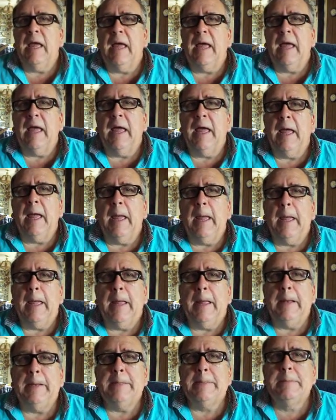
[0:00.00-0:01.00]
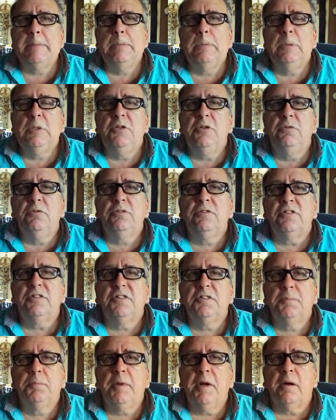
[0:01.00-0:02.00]
and use it
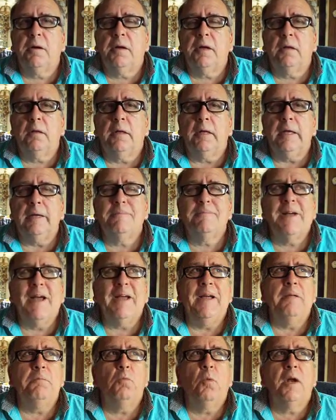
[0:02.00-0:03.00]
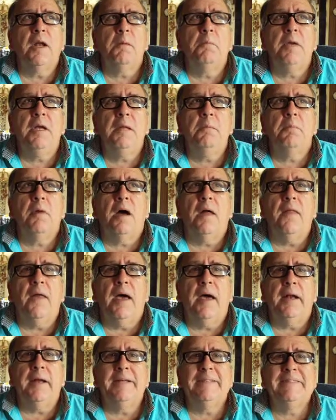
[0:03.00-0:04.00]
sparingly. And what I mean by
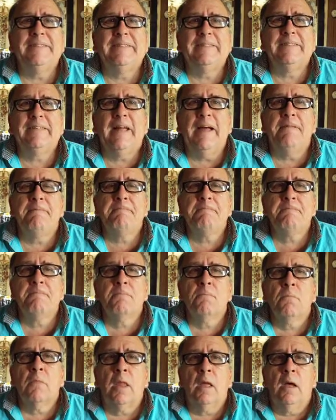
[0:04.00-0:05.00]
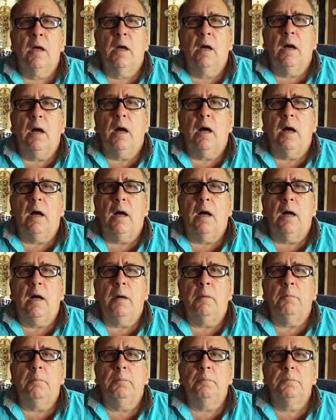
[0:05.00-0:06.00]
that is that
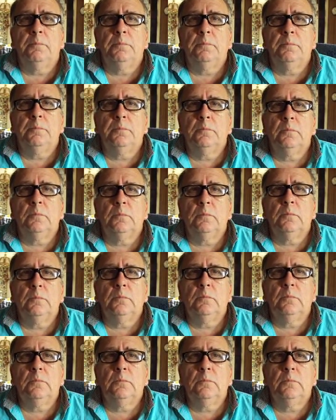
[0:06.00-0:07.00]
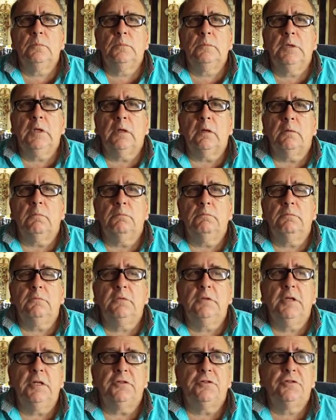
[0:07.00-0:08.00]
um, you know,
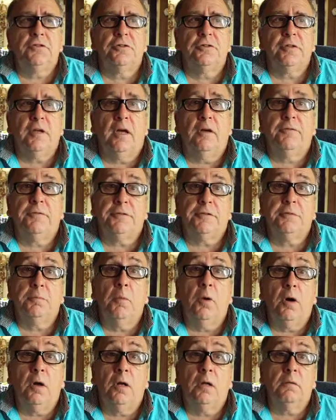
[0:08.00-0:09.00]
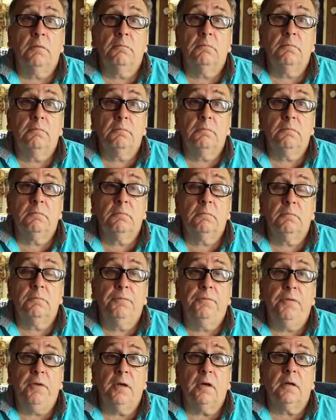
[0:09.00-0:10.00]
get yourself a small
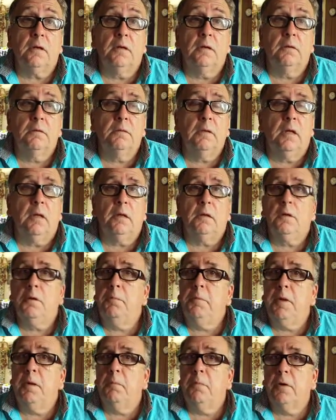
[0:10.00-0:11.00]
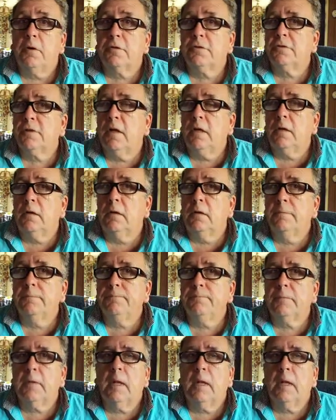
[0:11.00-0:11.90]
vehicle. It could be a motorcycle,